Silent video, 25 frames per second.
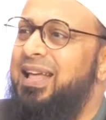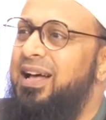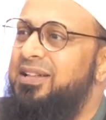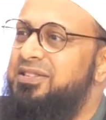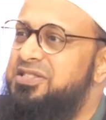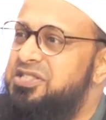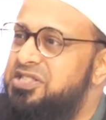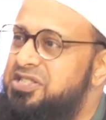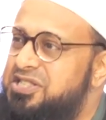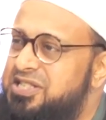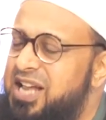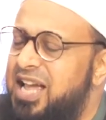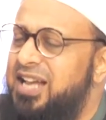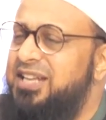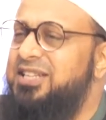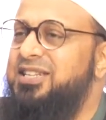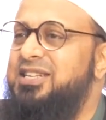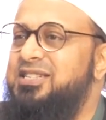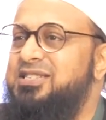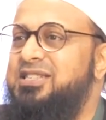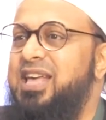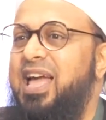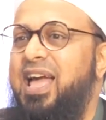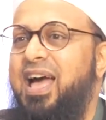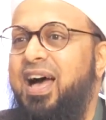that
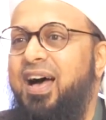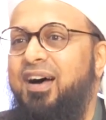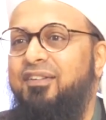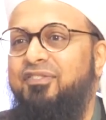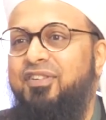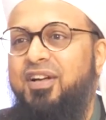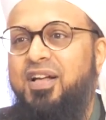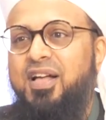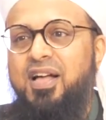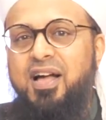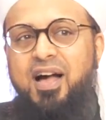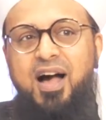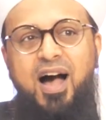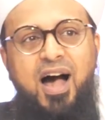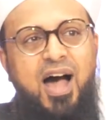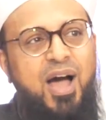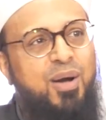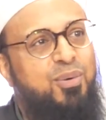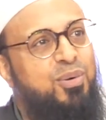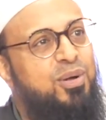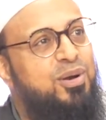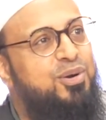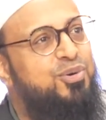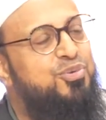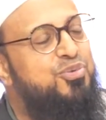status they have,
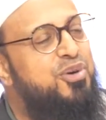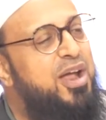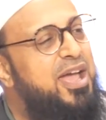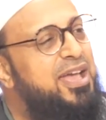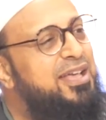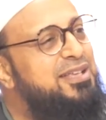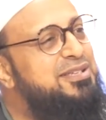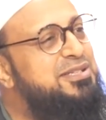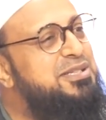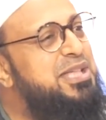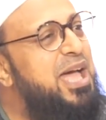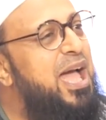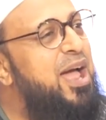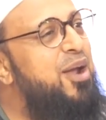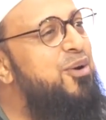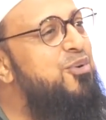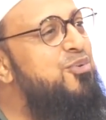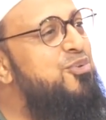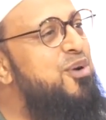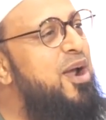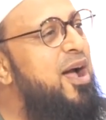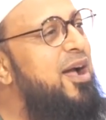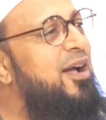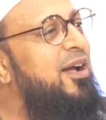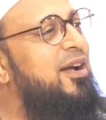I will raise their
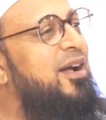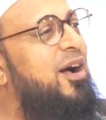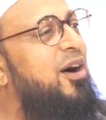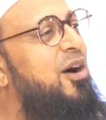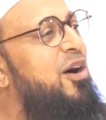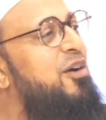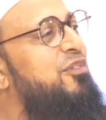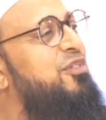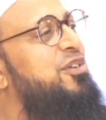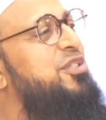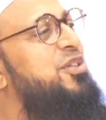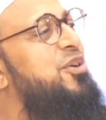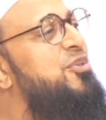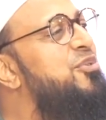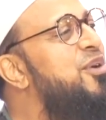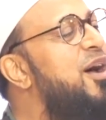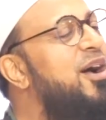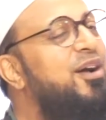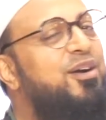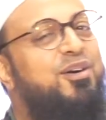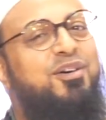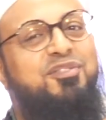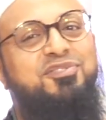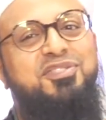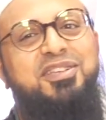rank over the
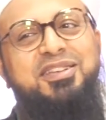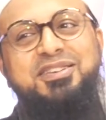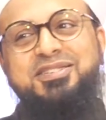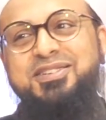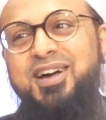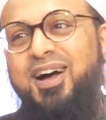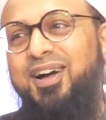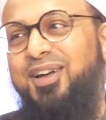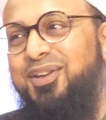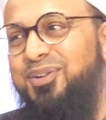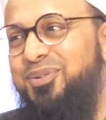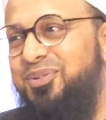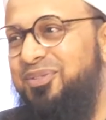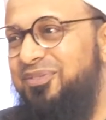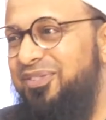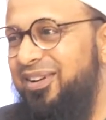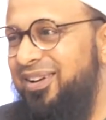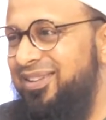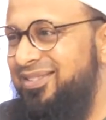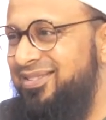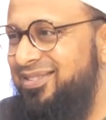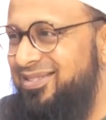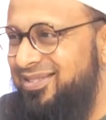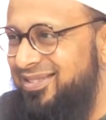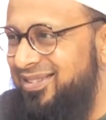rank of the entire
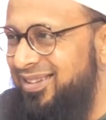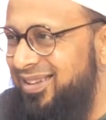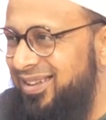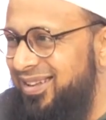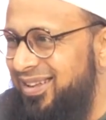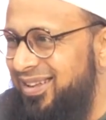universe.